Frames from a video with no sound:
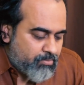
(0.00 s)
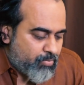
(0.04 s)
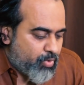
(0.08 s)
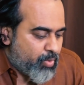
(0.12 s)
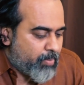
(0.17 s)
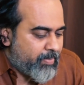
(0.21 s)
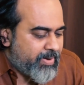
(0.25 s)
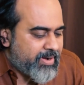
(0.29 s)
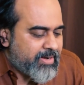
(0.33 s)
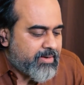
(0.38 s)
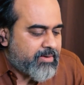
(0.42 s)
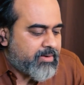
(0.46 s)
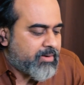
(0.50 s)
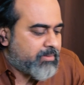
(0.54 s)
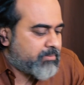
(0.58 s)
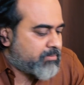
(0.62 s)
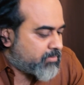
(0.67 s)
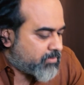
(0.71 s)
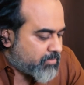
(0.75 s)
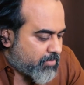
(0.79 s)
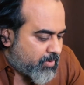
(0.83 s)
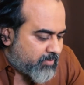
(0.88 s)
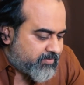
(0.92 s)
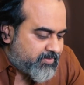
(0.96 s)

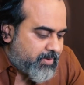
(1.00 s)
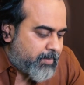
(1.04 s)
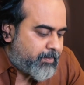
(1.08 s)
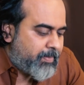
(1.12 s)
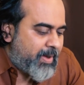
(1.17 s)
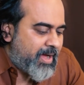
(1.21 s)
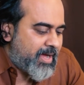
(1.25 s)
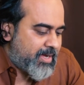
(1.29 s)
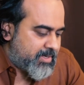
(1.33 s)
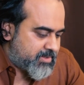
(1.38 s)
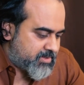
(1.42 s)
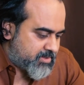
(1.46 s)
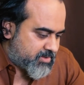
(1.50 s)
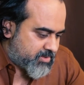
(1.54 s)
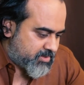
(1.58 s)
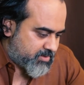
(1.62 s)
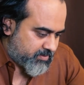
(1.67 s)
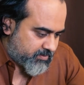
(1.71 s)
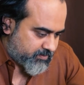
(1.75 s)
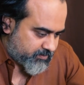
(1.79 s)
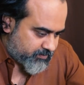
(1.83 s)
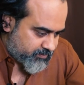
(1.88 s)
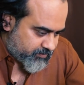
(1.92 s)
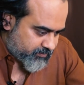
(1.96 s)
momentum of the
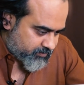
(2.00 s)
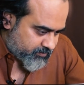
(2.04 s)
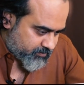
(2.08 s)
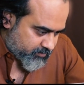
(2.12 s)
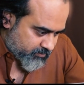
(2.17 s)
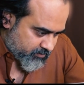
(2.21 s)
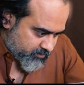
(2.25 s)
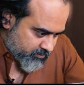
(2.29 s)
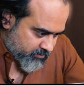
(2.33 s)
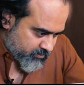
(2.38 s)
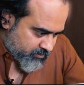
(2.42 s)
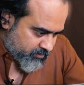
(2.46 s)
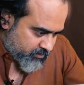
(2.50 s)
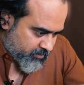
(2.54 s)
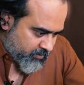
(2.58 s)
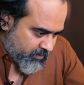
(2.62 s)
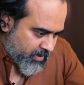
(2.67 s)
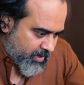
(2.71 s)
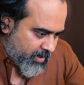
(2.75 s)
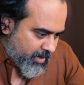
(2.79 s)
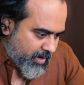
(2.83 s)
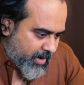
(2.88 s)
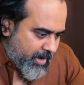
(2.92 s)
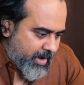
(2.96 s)
past
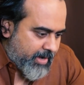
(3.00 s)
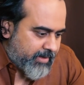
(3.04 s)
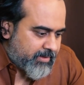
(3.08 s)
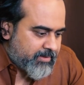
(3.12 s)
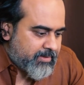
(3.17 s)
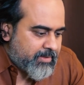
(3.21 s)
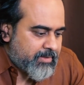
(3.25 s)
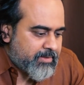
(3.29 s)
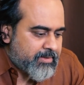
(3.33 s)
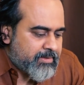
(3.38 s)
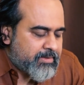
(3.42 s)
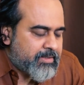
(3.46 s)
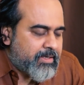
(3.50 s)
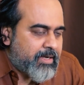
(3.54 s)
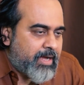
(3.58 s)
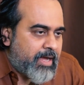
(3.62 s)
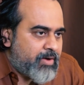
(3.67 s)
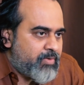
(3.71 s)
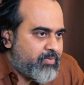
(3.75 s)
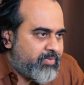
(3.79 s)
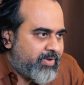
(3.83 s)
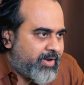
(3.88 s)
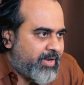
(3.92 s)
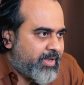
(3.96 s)
and the
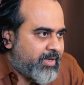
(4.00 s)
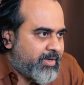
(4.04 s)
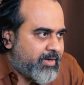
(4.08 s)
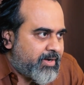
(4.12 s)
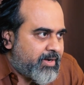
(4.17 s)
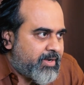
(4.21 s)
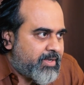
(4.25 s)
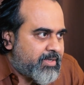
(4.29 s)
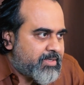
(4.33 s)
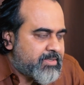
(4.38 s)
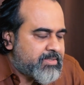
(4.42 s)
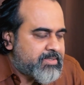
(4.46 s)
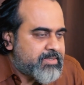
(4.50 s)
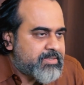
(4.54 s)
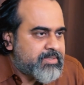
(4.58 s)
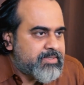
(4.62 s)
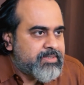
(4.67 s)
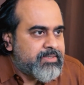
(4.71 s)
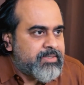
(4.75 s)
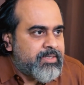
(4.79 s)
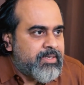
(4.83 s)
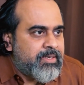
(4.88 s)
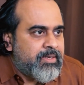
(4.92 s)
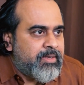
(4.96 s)

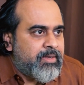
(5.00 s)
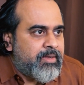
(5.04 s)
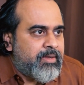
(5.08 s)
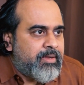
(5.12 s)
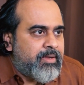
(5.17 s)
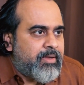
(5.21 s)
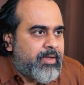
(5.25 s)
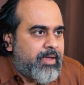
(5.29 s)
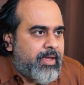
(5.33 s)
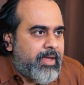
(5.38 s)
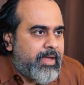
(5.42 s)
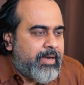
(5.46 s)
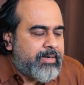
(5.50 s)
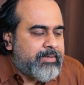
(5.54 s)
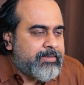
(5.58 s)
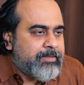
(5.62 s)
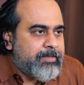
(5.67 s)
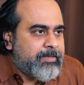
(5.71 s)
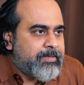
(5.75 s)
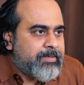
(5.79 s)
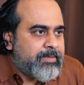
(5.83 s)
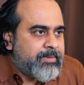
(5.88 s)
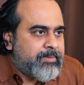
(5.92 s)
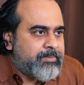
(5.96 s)
unwillingness
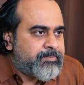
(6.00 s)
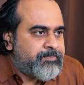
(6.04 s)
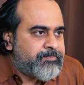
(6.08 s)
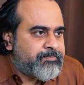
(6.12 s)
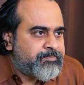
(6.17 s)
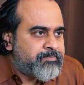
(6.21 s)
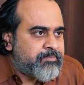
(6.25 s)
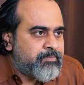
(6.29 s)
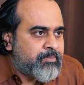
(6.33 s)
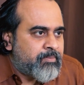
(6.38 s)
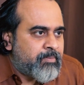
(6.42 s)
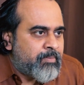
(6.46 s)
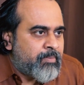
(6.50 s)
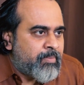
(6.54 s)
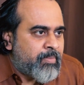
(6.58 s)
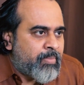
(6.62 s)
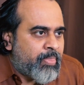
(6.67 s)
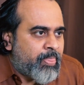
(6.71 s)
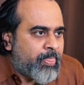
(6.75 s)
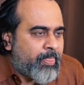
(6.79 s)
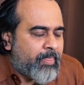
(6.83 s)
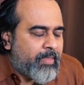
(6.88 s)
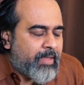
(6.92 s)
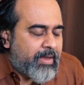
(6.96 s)
and
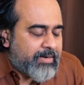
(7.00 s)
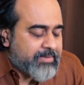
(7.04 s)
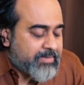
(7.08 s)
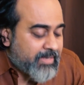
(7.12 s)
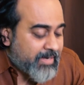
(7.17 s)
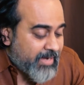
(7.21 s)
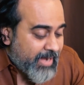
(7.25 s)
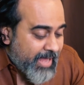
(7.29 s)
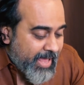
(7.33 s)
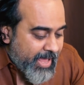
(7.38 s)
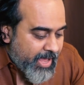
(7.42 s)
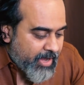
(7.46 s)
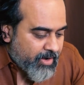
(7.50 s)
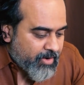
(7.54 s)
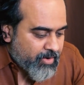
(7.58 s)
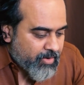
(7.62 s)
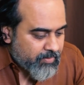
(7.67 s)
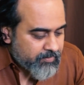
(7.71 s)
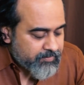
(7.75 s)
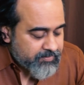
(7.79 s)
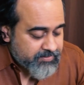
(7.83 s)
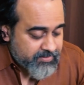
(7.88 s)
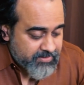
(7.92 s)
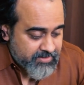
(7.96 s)
the lack
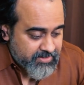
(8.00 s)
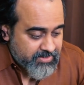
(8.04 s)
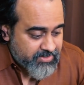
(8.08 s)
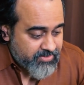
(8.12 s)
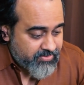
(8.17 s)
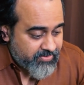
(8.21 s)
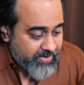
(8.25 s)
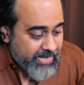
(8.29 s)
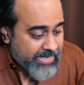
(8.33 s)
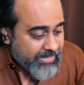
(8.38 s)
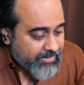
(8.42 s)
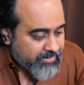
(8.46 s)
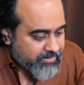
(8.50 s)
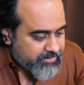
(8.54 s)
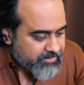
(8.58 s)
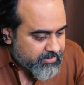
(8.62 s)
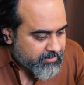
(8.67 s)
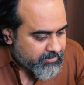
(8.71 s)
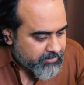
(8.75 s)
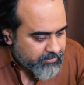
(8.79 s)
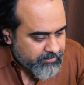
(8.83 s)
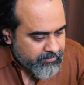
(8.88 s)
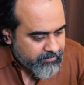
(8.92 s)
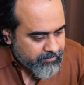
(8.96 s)
of
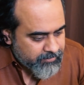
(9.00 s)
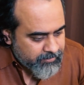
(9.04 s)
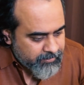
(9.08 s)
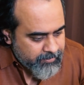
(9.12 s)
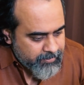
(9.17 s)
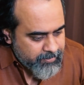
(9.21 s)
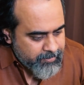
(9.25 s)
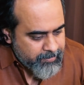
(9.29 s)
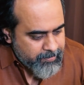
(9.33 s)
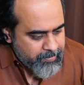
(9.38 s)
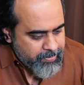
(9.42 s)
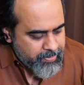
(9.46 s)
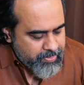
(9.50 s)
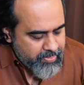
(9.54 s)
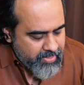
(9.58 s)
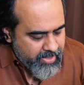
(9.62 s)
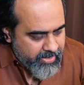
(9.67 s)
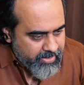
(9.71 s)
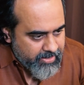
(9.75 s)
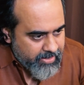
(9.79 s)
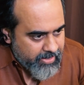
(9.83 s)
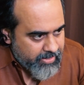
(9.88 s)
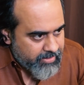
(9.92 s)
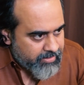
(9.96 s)
strength
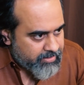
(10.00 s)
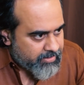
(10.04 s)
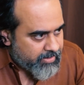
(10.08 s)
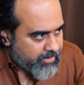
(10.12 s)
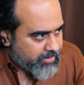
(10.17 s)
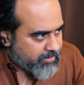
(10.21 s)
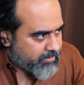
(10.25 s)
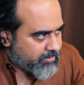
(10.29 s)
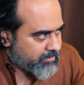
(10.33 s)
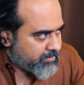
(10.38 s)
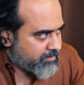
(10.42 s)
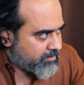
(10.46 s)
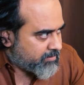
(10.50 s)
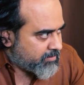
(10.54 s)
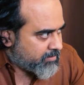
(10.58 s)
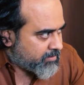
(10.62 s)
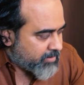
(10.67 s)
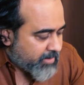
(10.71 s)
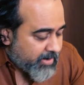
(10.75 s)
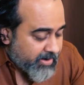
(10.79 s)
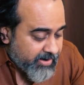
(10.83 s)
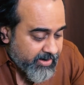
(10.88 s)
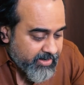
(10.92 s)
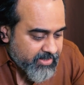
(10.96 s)
and
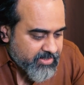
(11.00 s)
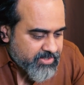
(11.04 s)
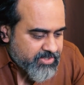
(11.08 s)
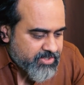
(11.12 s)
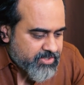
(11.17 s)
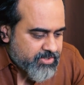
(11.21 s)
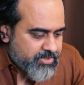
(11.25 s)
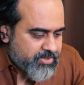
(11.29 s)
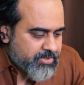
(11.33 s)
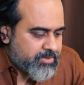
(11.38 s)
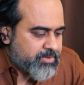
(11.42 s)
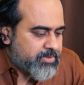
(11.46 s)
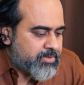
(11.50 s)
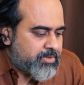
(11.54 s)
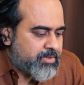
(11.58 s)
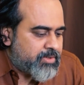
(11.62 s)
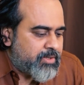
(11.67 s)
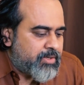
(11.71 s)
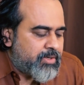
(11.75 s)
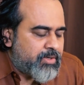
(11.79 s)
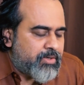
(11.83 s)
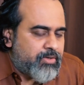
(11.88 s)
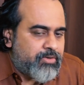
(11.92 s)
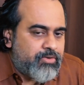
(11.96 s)
courage
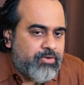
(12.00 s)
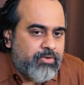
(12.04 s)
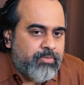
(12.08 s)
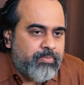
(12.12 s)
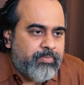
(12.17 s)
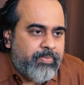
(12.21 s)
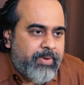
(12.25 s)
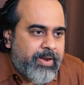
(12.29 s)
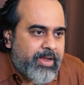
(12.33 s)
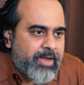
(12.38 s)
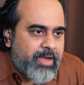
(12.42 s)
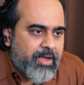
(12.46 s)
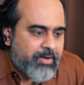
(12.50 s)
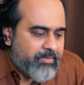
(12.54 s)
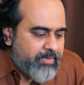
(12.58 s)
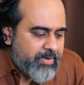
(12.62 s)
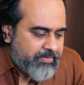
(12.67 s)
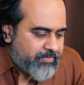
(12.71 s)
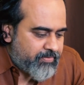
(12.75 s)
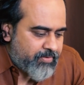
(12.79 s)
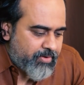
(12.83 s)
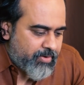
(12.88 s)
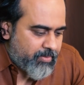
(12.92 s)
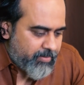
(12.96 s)
to break
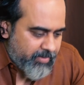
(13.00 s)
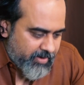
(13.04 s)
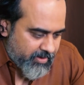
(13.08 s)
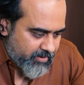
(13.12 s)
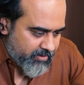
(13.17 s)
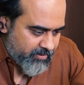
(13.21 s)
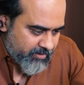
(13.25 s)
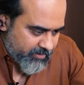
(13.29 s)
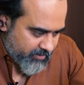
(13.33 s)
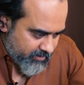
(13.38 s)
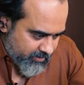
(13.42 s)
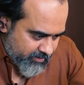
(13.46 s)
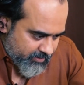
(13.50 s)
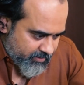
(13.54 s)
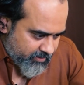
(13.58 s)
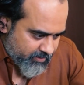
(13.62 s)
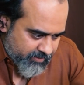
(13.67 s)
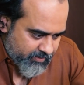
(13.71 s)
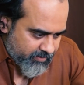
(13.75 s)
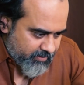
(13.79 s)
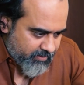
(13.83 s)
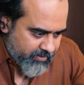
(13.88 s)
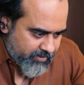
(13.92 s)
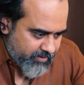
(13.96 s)
away from it,
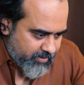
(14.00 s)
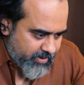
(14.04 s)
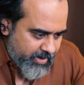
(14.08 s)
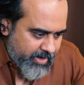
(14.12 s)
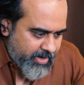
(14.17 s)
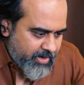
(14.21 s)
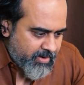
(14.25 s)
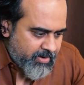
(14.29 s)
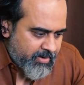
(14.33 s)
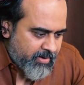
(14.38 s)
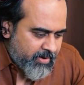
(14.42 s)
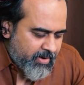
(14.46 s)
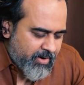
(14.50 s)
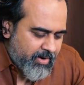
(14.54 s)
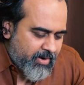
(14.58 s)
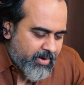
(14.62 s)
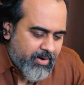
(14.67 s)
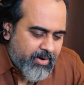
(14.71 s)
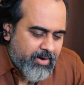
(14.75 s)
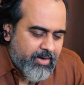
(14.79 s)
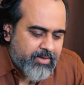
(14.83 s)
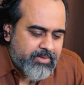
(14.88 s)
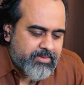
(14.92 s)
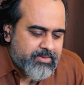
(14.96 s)
right?
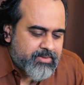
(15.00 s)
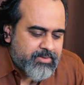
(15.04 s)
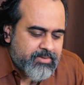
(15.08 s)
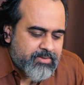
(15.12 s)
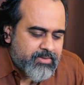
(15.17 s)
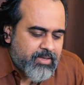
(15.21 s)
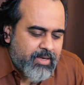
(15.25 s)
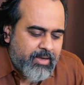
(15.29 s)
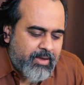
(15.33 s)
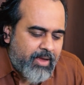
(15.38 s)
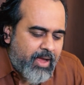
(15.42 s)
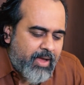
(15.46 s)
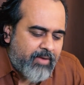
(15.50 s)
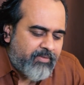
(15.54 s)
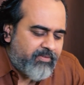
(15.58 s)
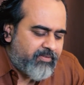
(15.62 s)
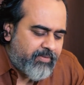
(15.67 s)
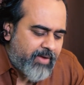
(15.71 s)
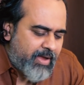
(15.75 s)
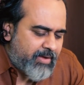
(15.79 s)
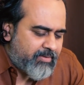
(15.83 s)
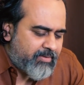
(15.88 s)
It's I